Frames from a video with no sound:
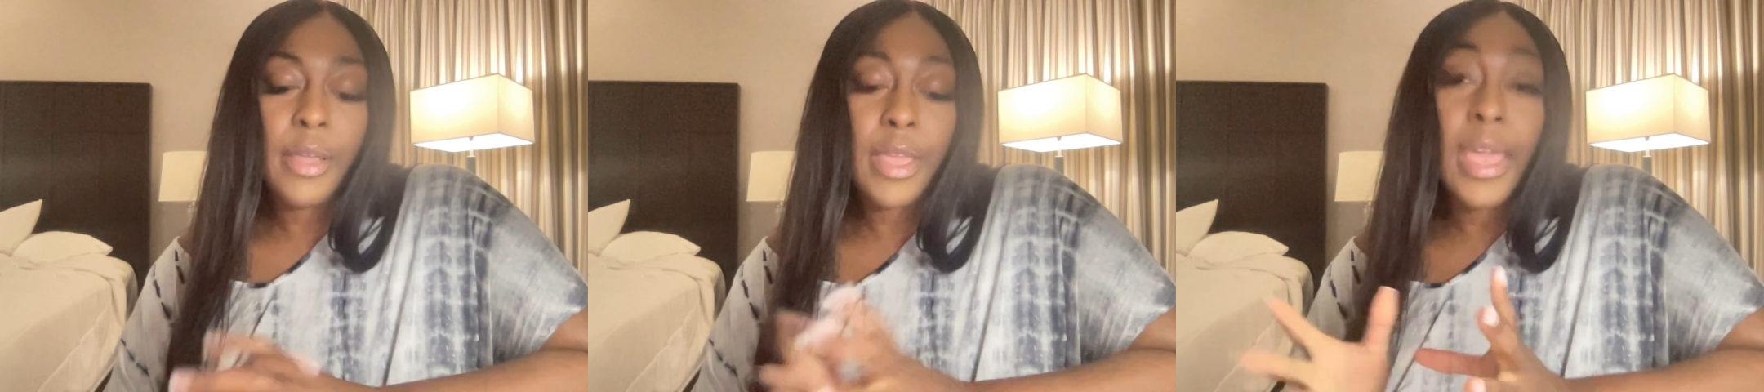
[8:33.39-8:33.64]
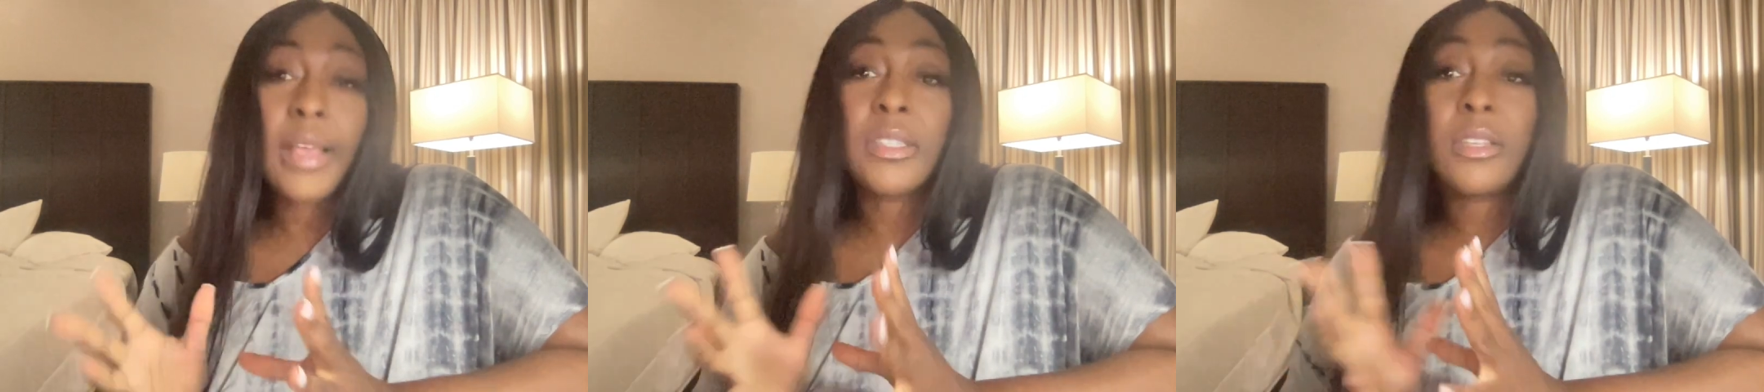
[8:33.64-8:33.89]

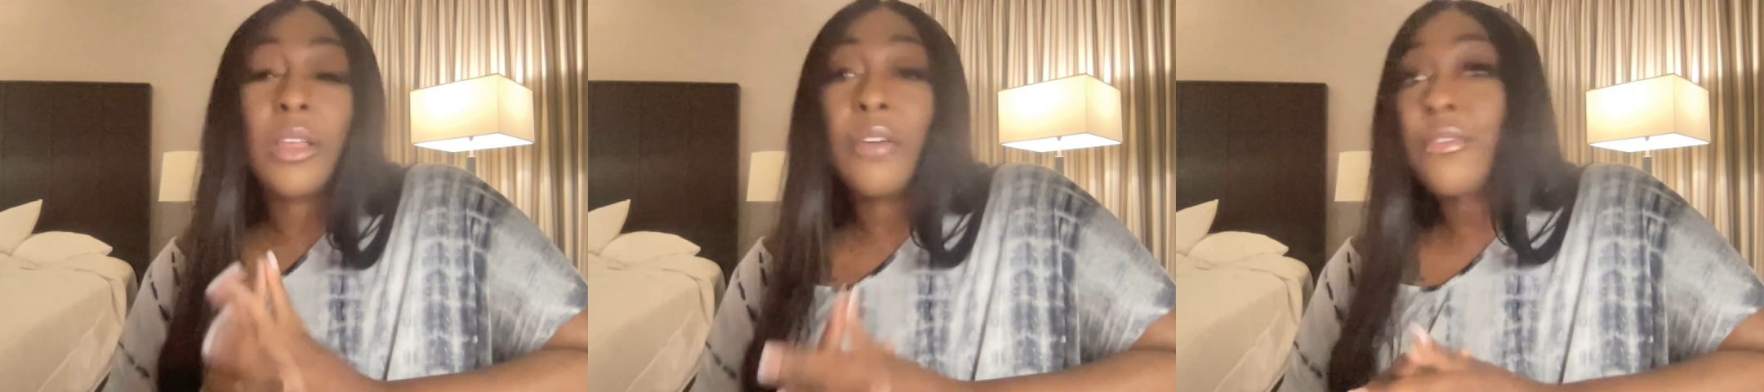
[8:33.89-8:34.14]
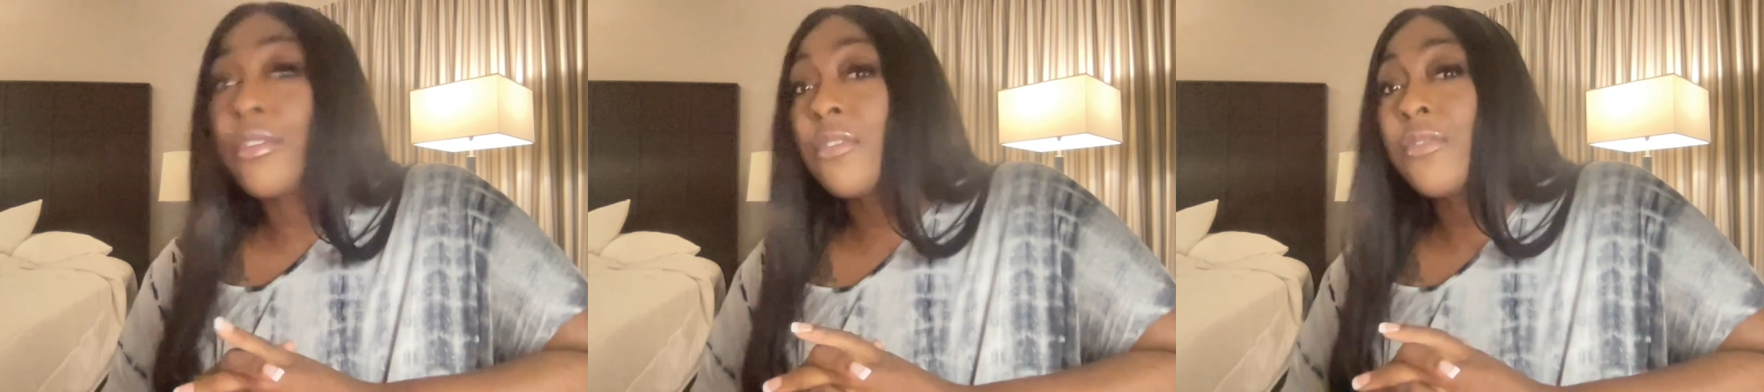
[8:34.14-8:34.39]

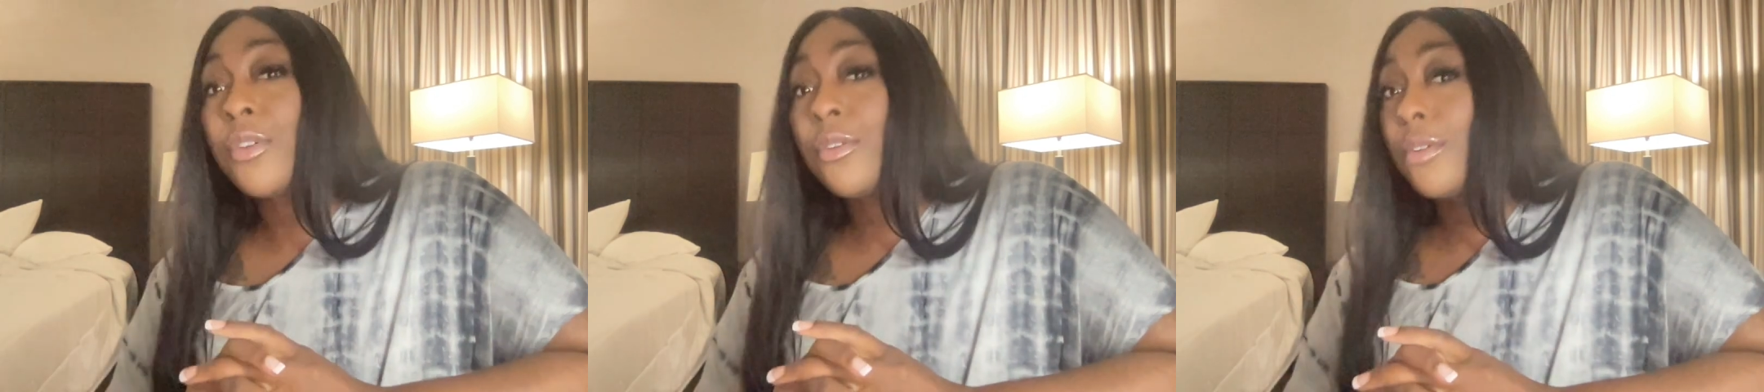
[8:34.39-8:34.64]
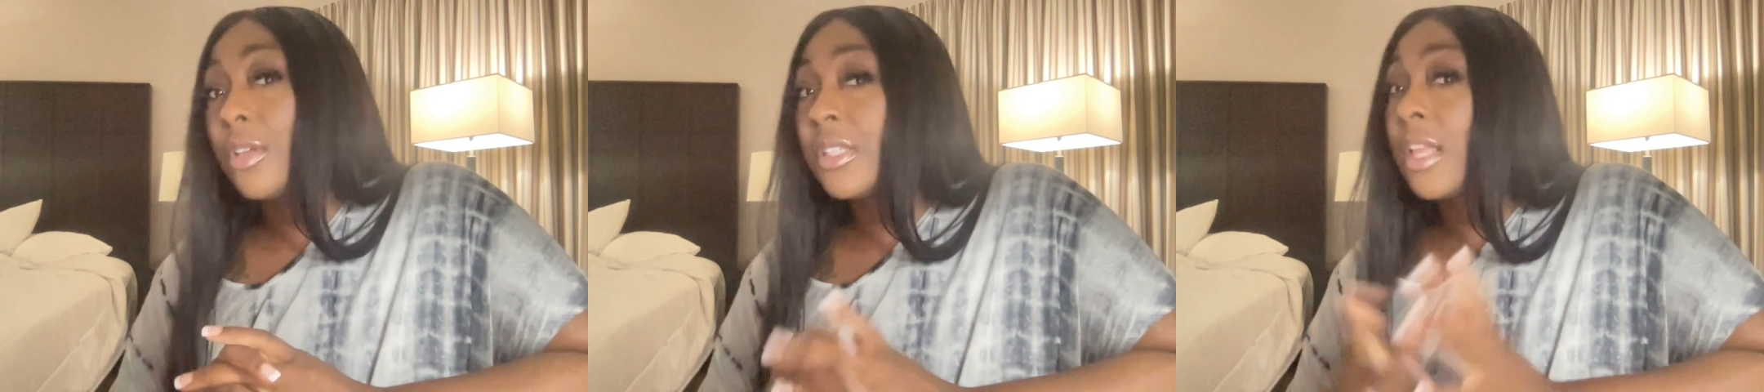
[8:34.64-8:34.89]
ex-lover of
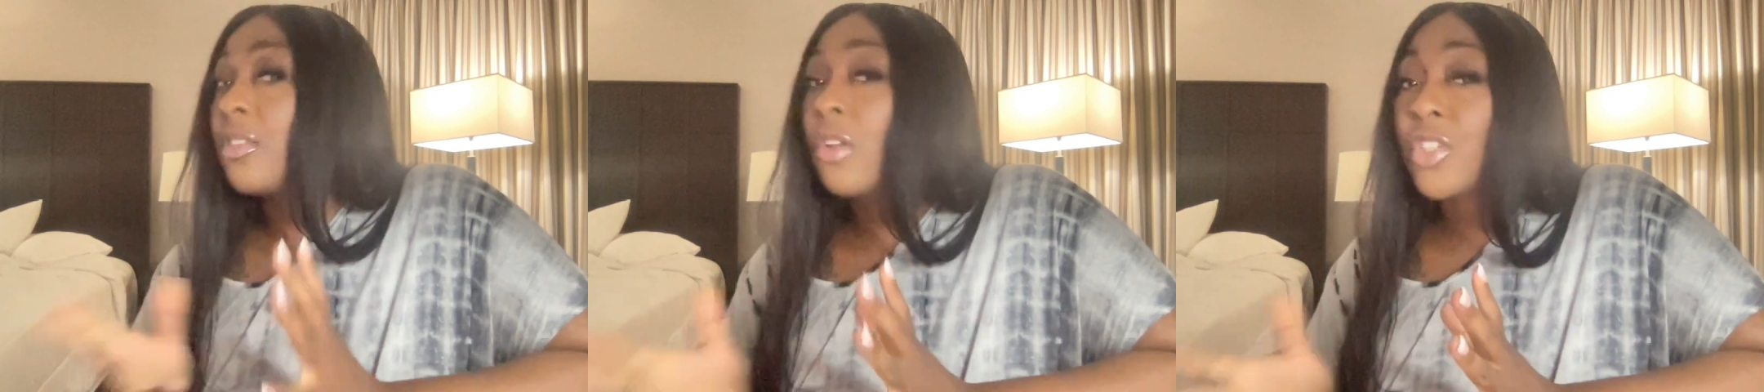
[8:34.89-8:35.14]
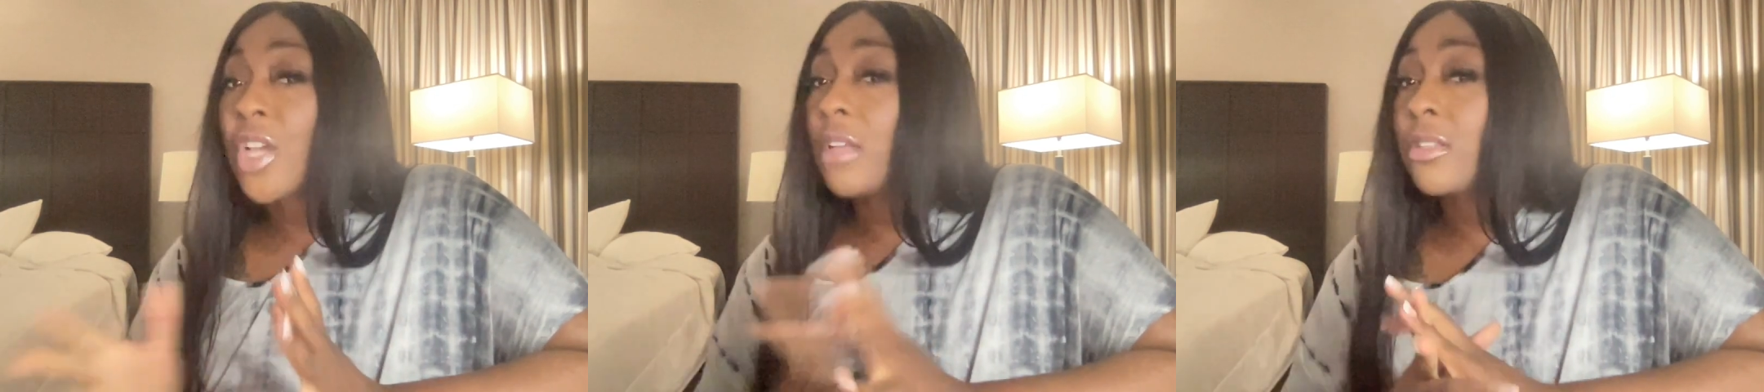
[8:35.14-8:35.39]
yours. They
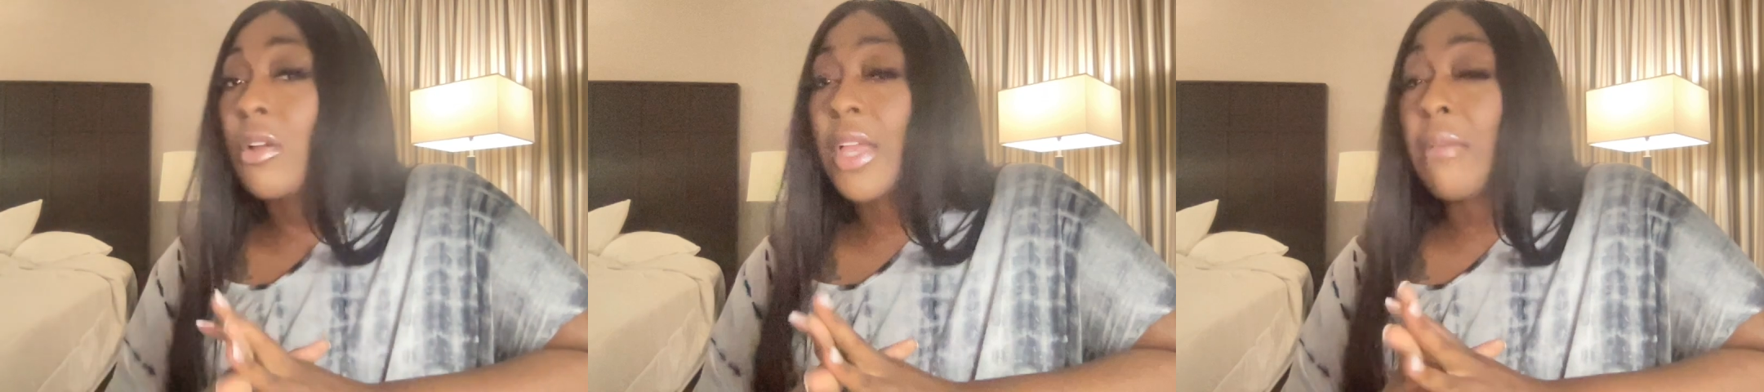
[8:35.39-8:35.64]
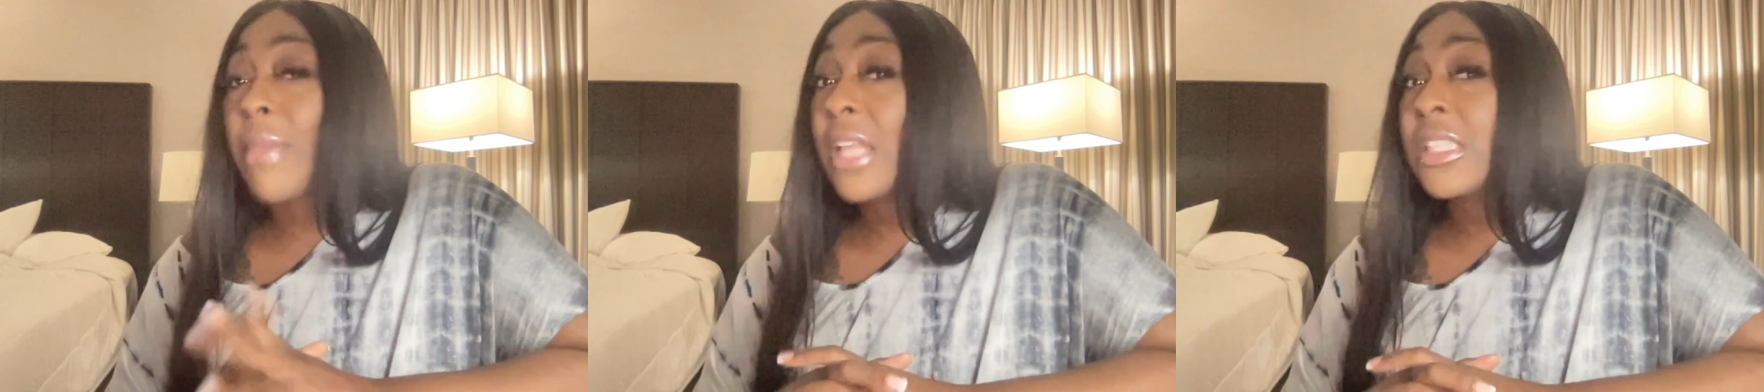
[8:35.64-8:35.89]
thought y'all was gonna
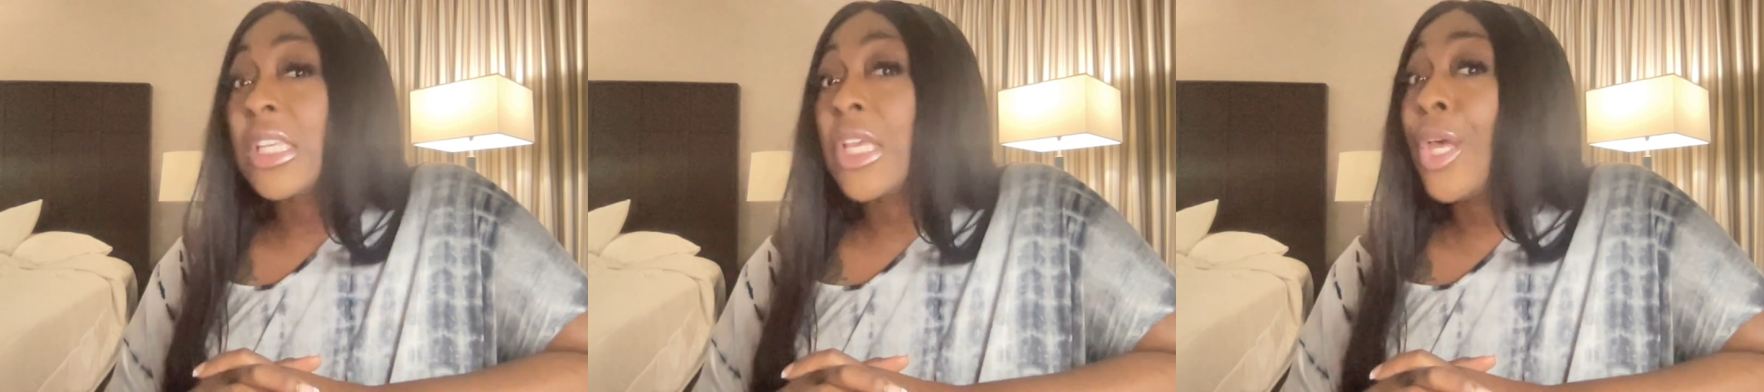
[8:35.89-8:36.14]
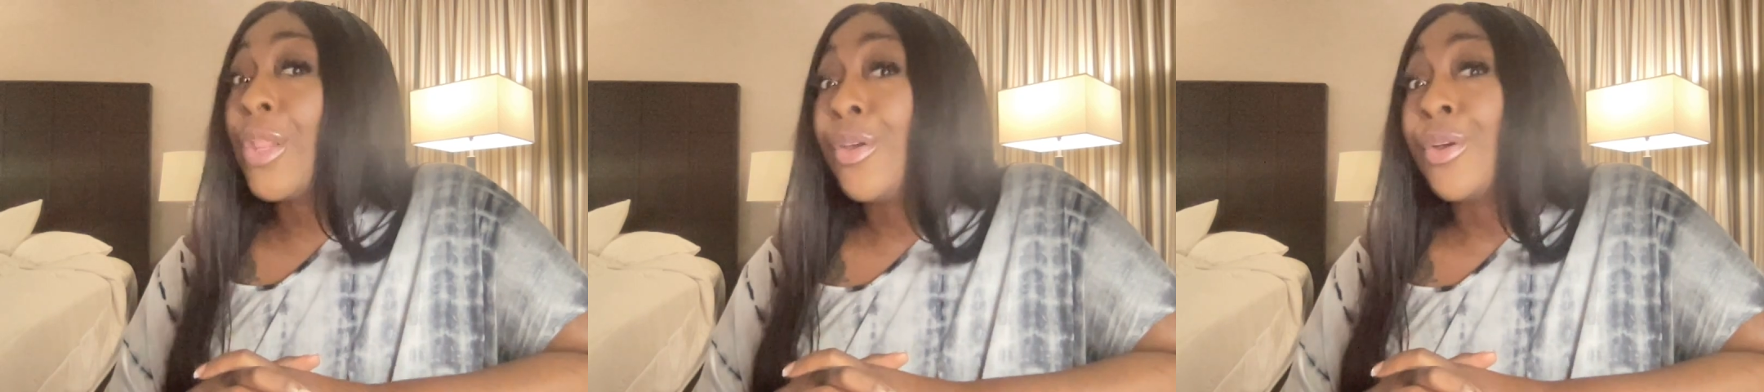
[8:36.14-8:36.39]
get back
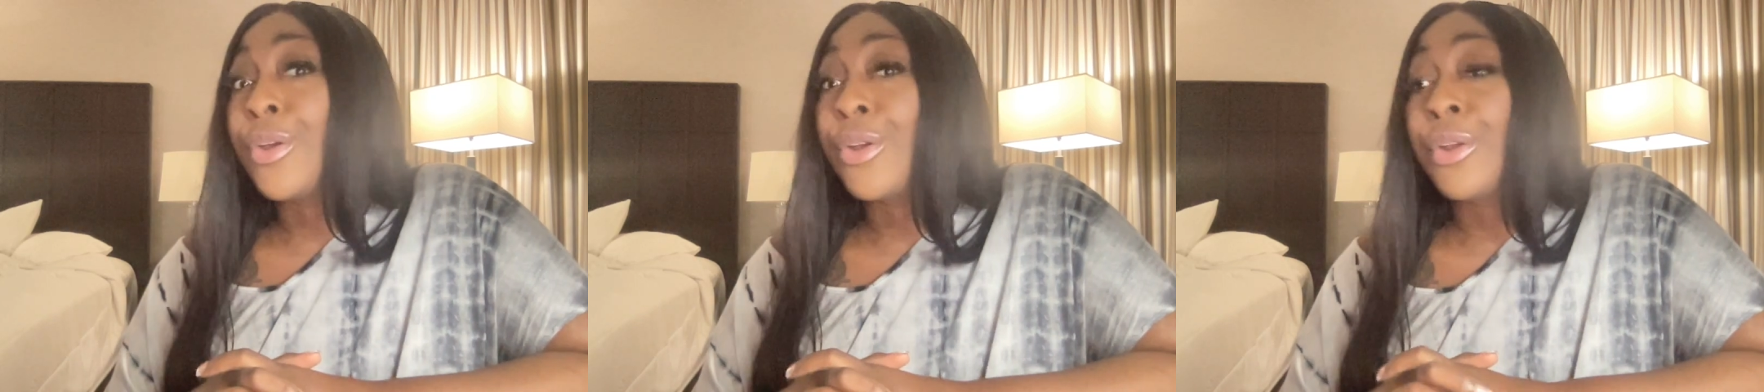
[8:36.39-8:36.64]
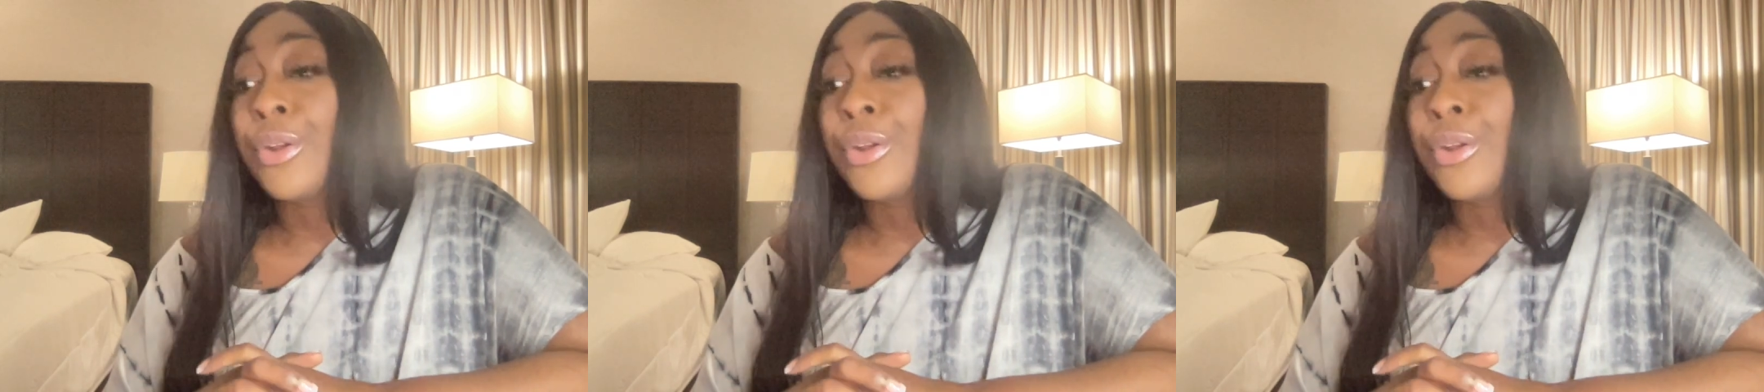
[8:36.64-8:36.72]
together.